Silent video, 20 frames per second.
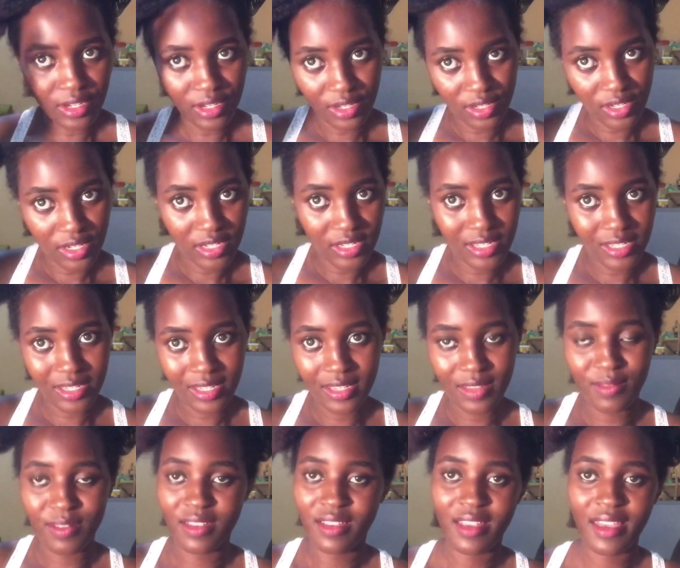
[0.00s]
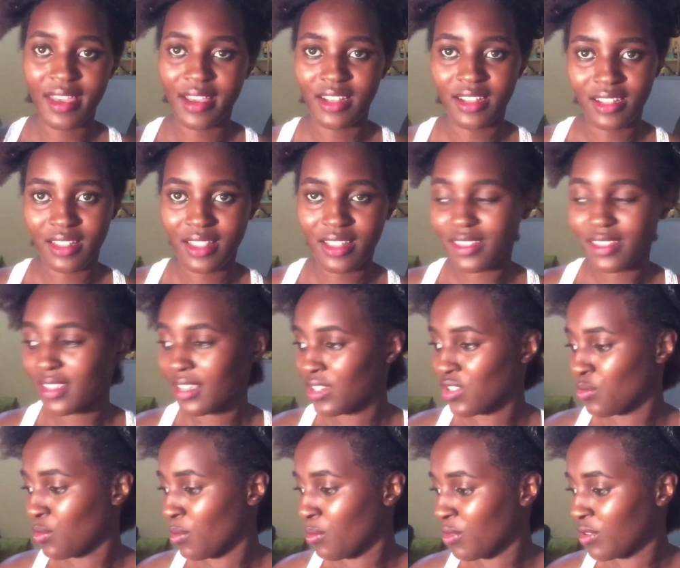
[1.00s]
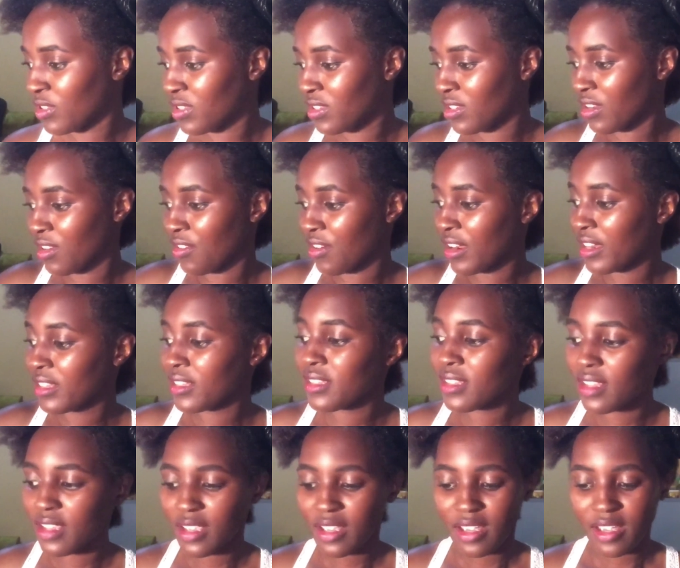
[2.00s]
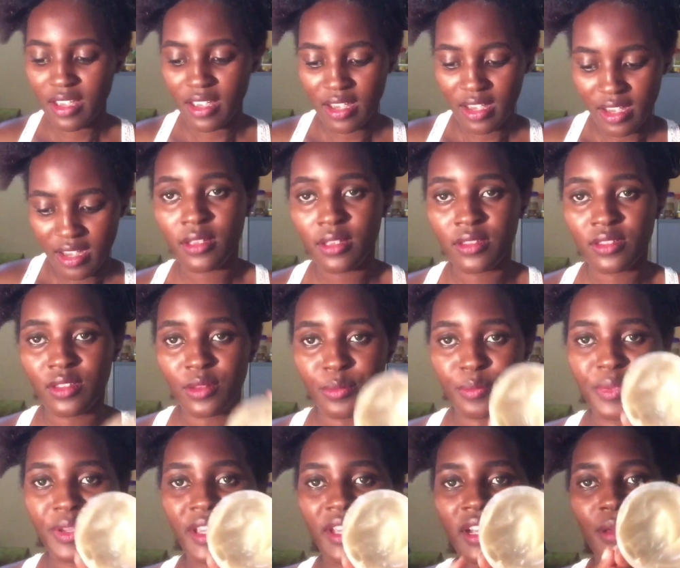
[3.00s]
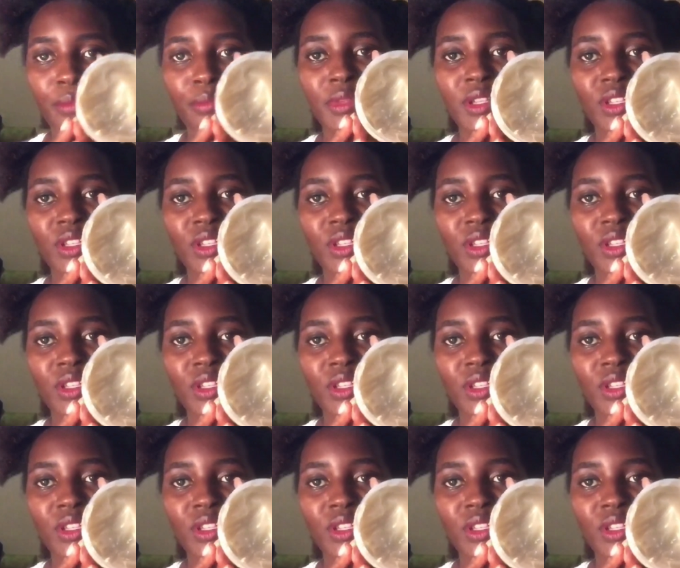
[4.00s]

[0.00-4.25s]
You need, yeah, this hair to be moisturized. So I'm picking a